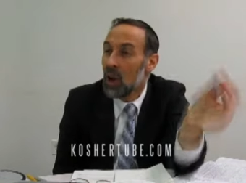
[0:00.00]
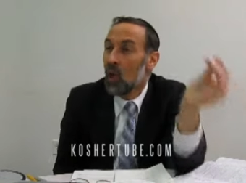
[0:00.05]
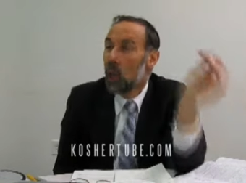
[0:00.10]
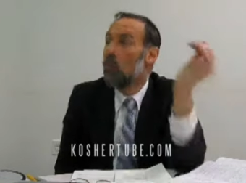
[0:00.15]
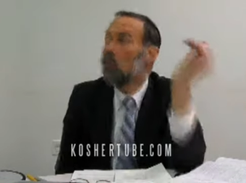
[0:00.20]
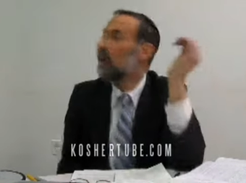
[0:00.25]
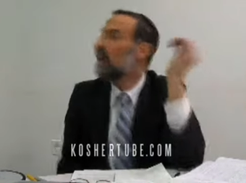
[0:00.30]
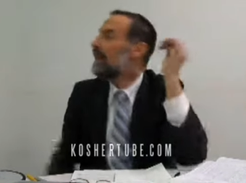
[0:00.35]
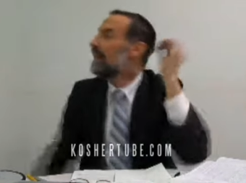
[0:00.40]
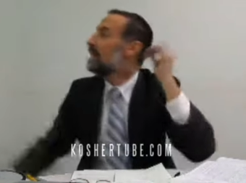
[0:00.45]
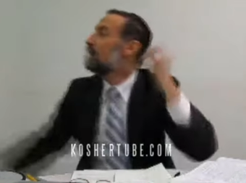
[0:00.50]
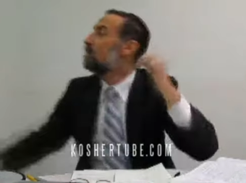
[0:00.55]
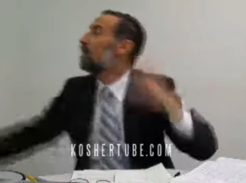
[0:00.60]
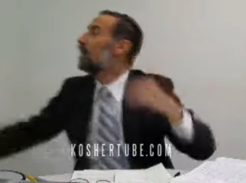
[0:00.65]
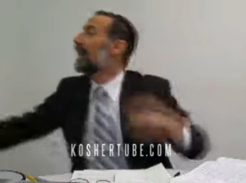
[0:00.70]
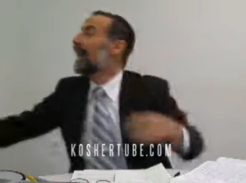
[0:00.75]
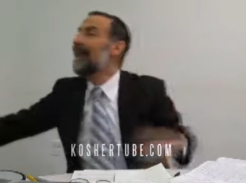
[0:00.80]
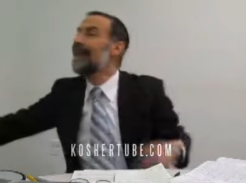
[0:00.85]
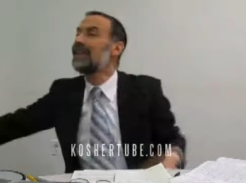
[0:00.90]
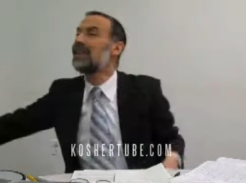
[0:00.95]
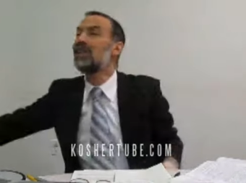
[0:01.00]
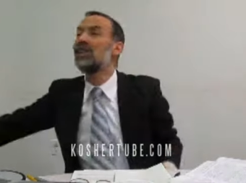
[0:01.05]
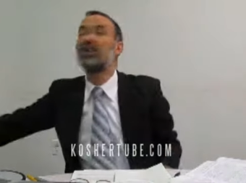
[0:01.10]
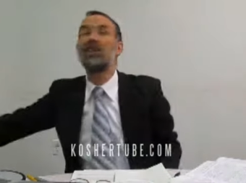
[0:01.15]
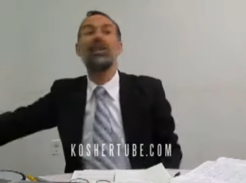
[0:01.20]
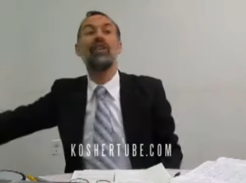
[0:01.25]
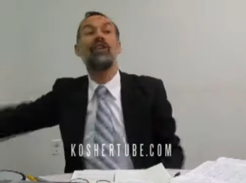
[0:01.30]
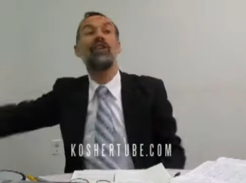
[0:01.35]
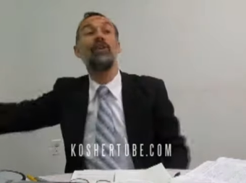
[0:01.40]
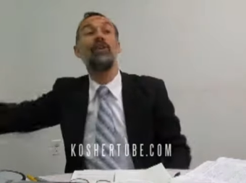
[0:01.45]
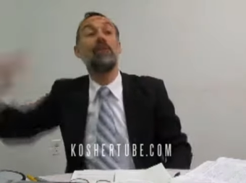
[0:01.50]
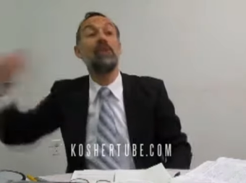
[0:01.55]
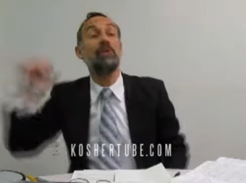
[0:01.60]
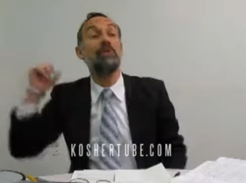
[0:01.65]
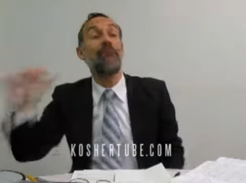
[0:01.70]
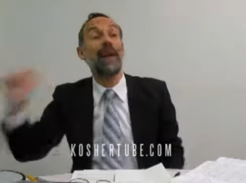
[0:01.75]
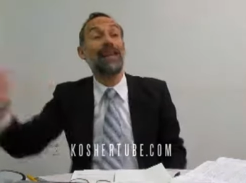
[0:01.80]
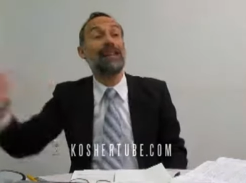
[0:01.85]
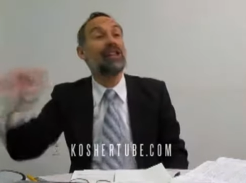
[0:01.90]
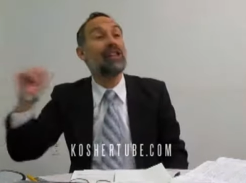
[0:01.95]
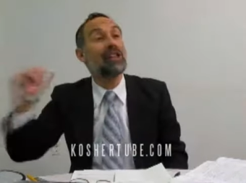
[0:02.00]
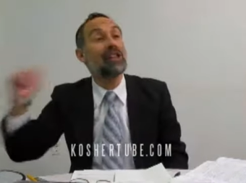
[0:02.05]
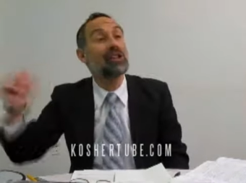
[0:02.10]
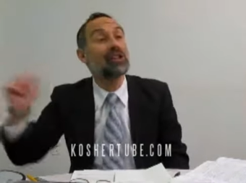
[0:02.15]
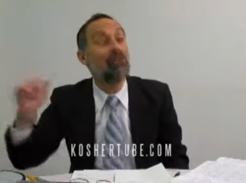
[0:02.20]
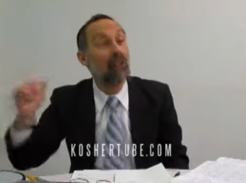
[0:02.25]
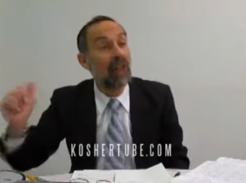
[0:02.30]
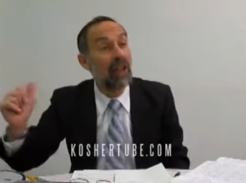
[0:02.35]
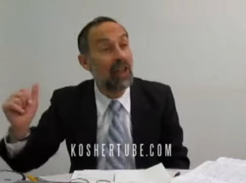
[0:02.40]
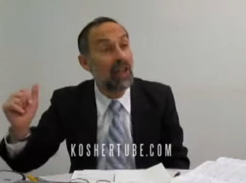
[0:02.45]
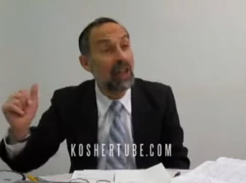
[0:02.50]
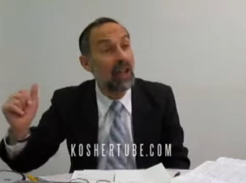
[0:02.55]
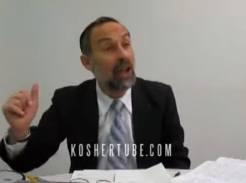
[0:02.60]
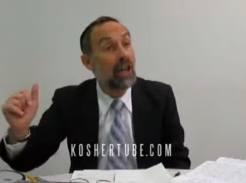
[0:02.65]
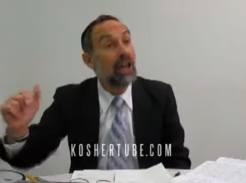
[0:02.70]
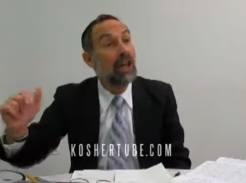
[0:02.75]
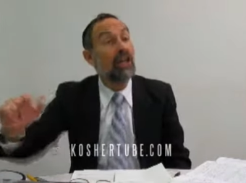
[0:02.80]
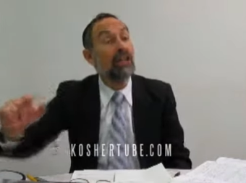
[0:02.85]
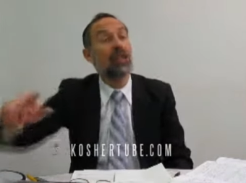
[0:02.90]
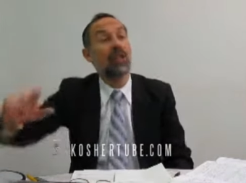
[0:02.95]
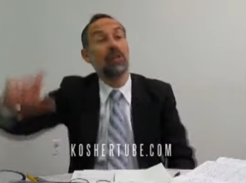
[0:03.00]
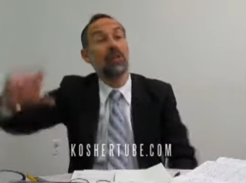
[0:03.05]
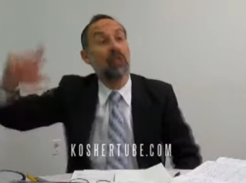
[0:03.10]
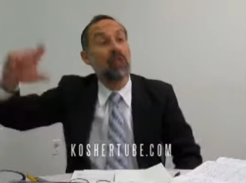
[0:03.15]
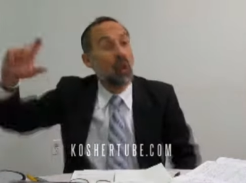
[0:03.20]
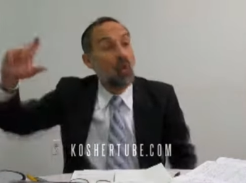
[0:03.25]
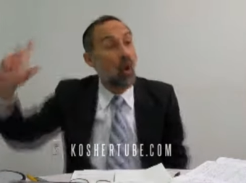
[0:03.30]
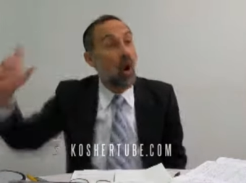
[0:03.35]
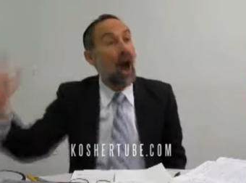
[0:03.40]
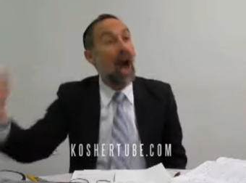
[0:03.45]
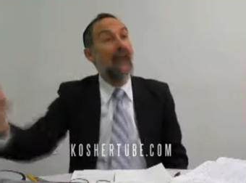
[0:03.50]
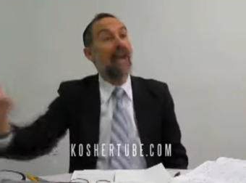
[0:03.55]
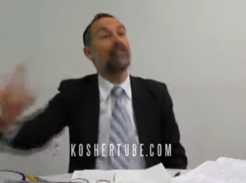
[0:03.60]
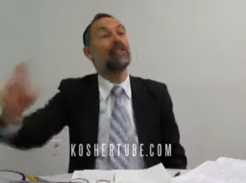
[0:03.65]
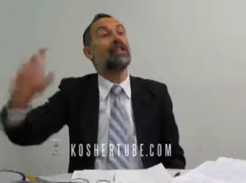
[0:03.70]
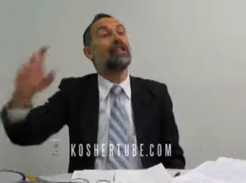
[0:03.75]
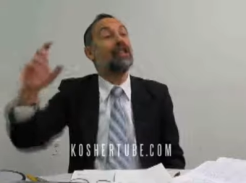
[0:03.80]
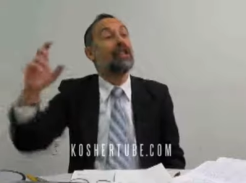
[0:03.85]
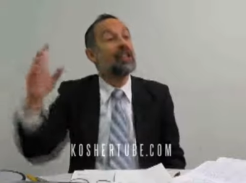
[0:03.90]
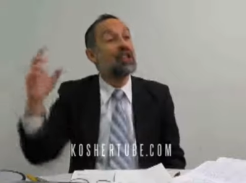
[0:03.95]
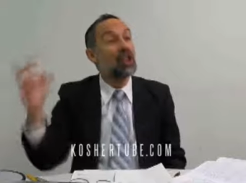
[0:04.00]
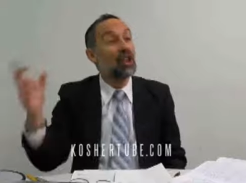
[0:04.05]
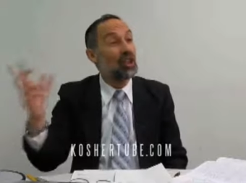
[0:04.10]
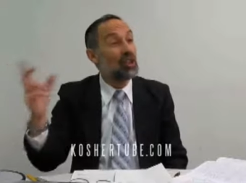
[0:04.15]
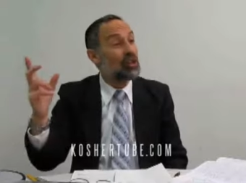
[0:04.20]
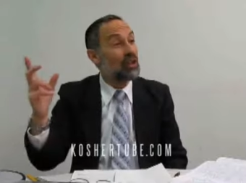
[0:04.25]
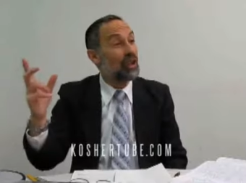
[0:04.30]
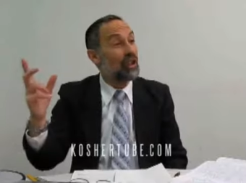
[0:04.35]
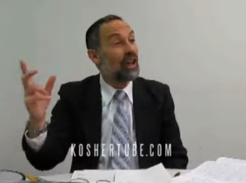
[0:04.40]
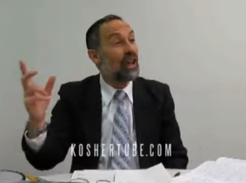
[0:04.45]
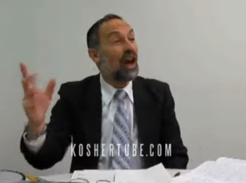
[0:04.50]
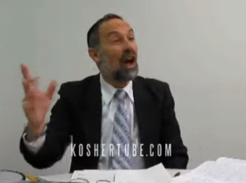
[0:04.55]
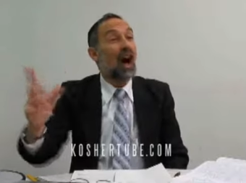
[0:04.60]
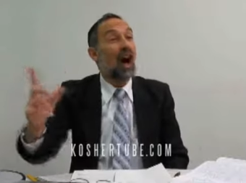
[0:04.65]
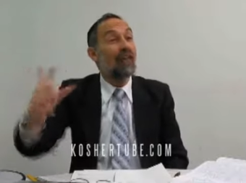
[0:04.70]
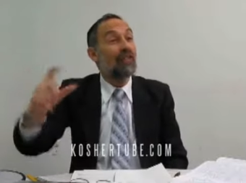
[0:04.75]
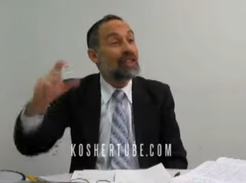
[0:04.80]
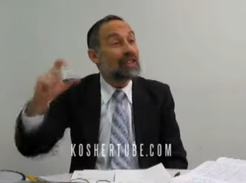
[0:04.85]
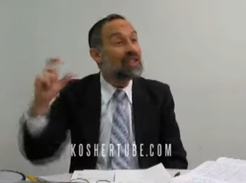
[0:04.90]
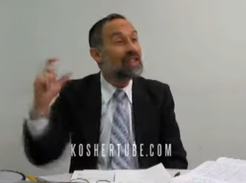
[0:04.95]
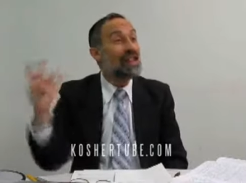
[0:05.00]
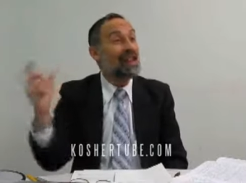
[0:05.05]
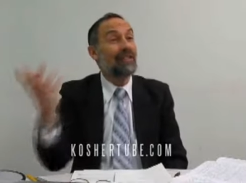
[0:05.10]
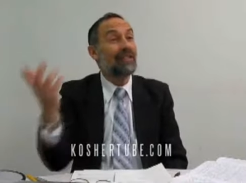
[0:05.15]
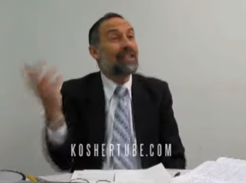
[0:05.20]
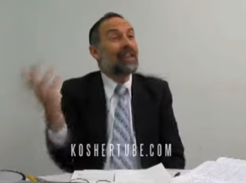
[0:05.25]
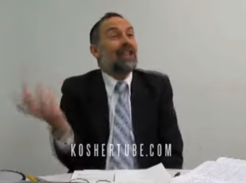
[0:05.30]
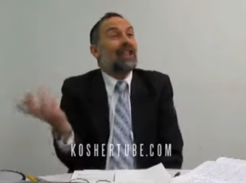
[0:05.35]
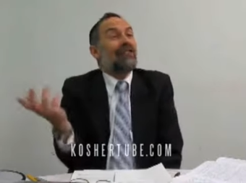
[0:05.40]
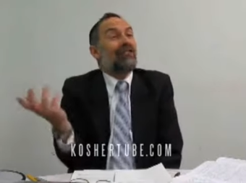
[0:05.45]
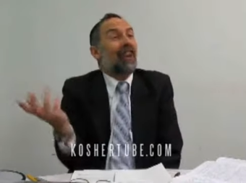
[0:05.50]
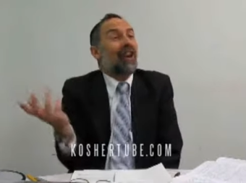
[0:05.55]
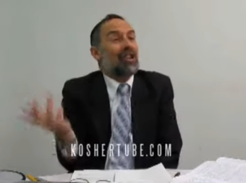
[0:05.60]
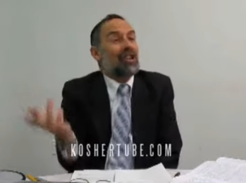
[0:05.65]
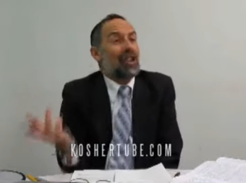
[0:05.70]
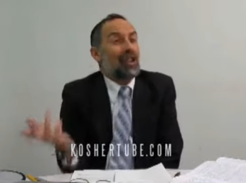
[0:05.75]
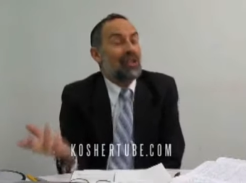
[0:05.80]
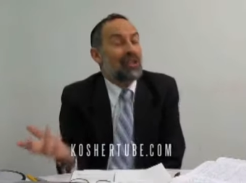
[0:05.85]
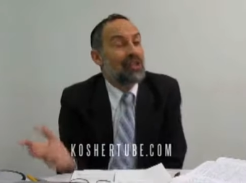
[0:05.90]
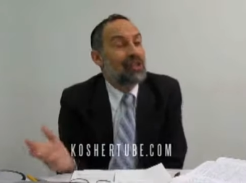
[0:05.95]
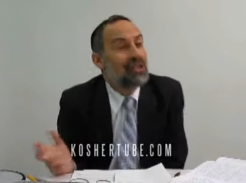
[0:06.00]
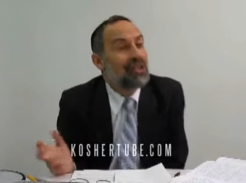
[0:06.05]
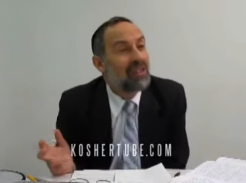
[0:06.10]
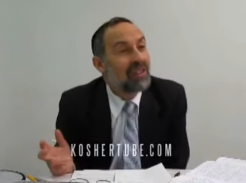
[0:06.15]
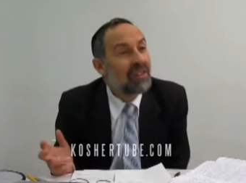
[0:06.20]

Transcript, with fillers: What are the implications in terms of Beis Yisrael, in terms of the wives and the children of the seventy Nefoshos?